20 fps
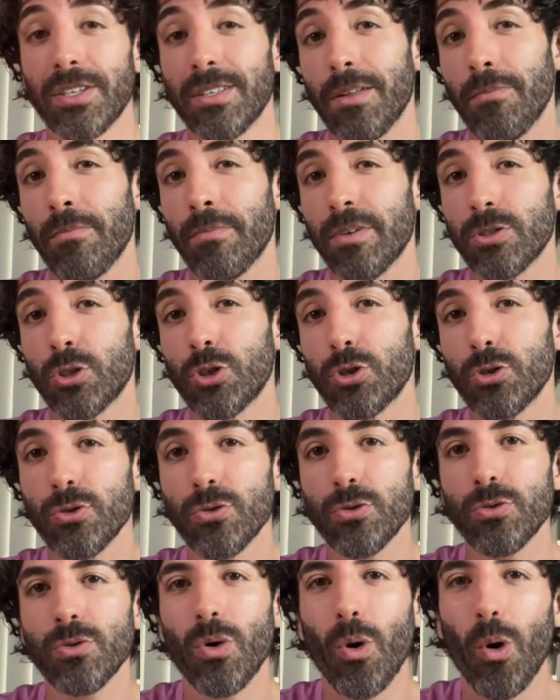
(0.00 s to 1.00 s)
number
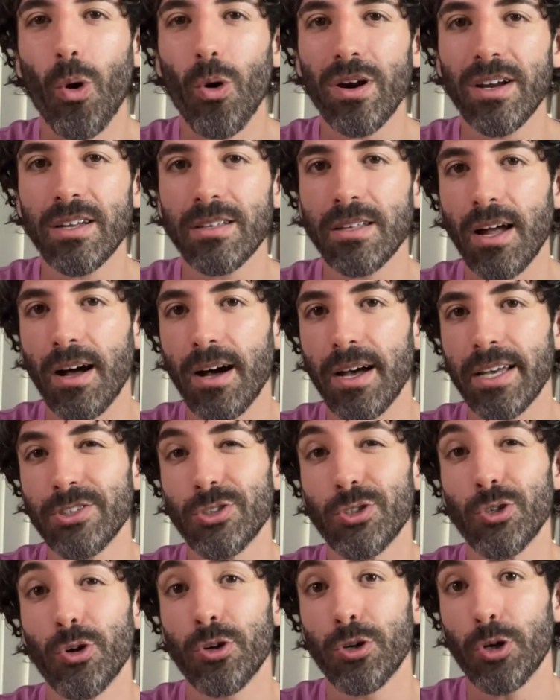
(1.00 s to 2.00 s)
two,
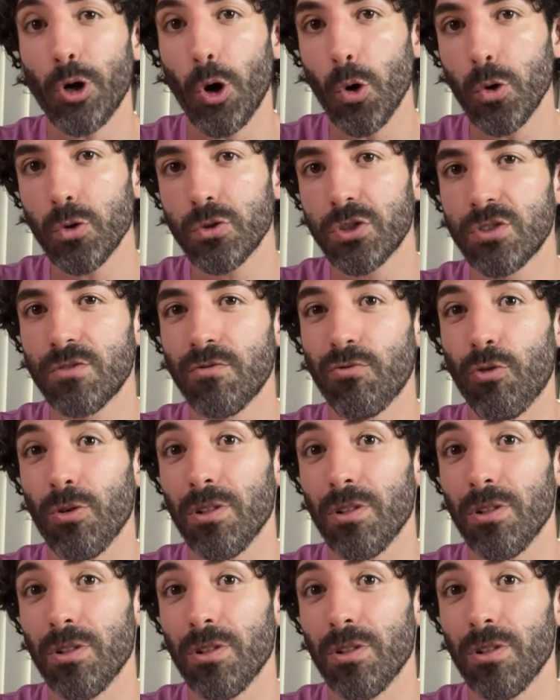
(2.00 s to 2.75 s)
organize your notes for